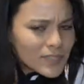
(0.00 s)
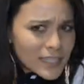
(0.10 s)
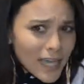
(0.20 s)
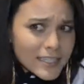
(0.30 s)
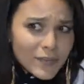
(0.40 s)

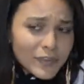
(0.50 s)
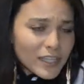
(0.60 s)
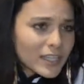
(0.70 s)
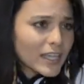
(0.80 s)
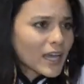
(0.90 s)
Yeah,
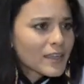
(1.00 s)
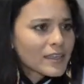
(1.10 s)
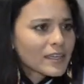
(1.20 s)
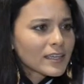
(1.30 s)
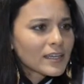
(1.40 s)
definitely. I
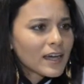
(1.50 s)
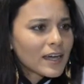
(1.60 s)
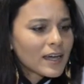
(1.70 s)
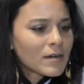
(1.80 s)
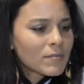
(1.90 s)
think
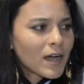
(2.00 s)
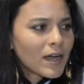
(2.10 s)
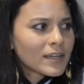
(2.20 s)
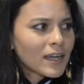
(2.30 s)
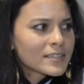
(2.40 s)
um,
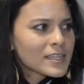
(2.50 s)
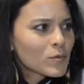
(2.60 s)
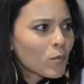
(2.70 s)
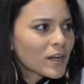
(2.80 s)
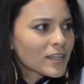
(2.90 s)
I, I, did
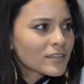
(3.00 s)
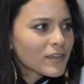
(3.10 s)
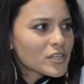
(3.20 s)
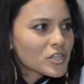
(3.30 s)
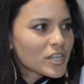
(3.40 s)
one
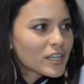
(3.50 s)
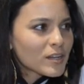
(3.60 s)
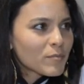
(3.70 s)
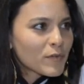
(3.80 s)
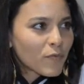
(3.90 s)

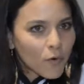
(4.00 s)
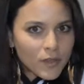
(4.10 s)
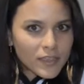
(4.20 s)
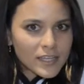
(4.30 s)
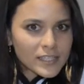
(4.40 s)
convention before
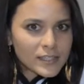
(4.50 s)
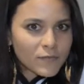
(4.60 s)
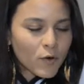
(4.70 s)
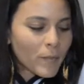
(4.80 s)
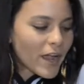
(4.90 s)
this
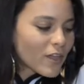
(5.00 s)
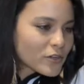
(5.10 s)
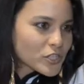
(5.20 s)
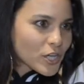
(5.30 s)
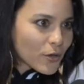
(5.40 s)
for my
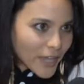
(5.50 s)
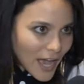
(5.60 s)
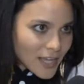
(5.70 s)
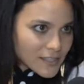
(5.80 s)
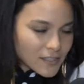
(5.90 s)
other show,
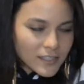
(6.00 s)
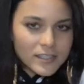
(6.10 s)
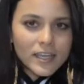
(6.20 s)
Castle,